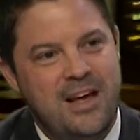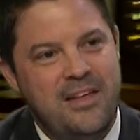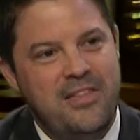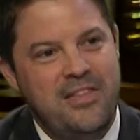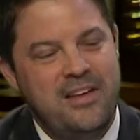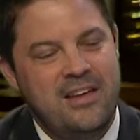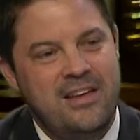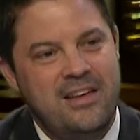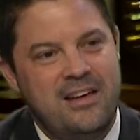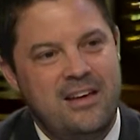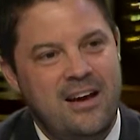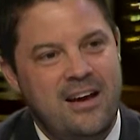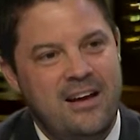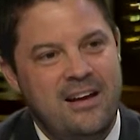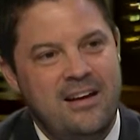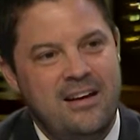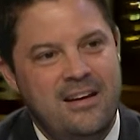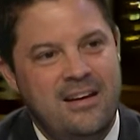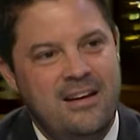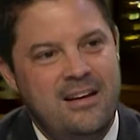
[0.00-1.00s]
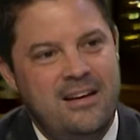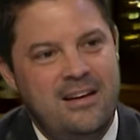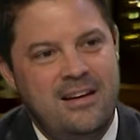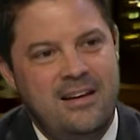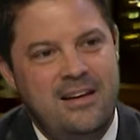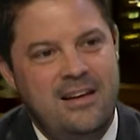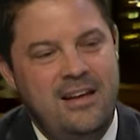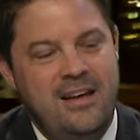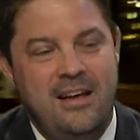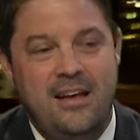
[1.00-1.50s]
I think he got,
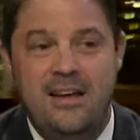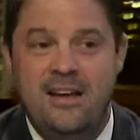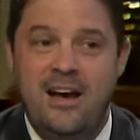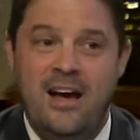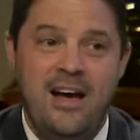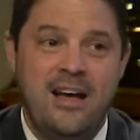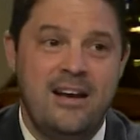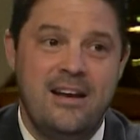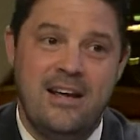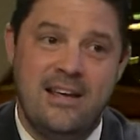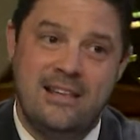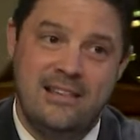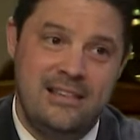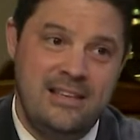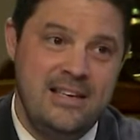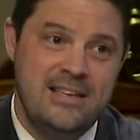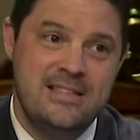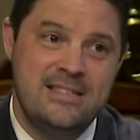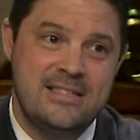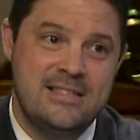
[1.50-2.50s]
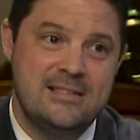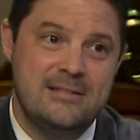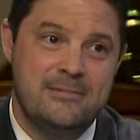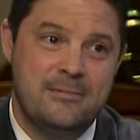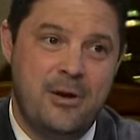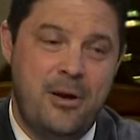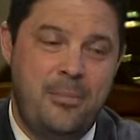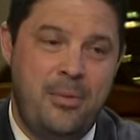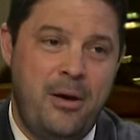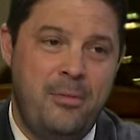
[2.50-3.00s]
he, he got at least
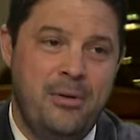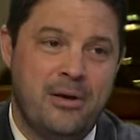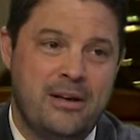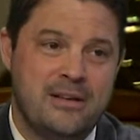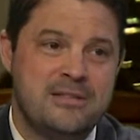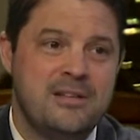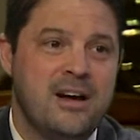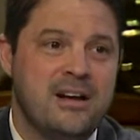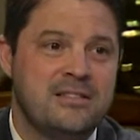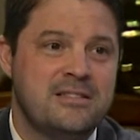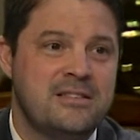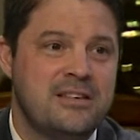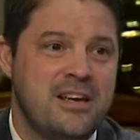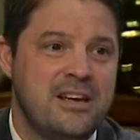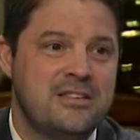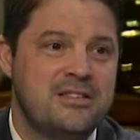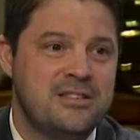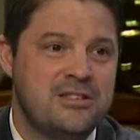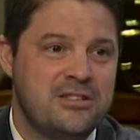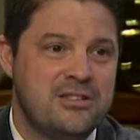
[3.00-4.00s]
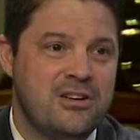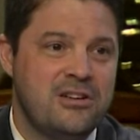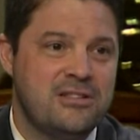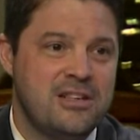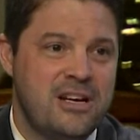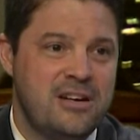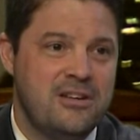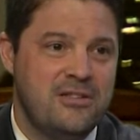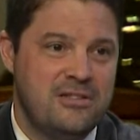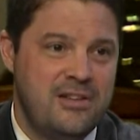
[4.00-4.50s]
a public intoxication charge,
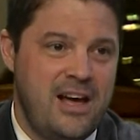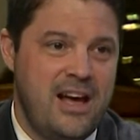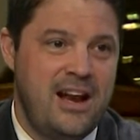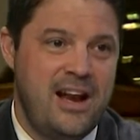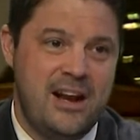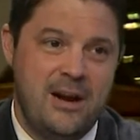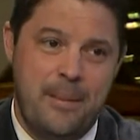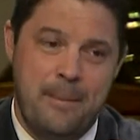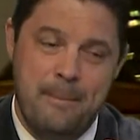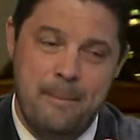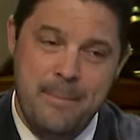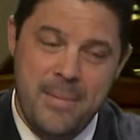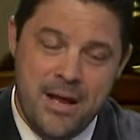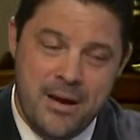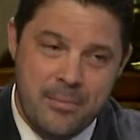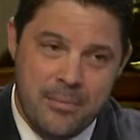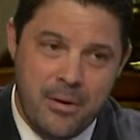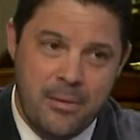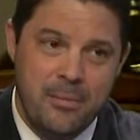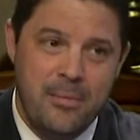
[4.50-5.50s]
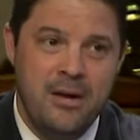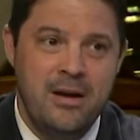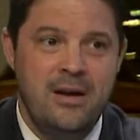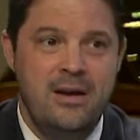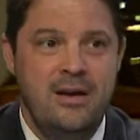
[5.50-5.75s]
I know that, at a minimum.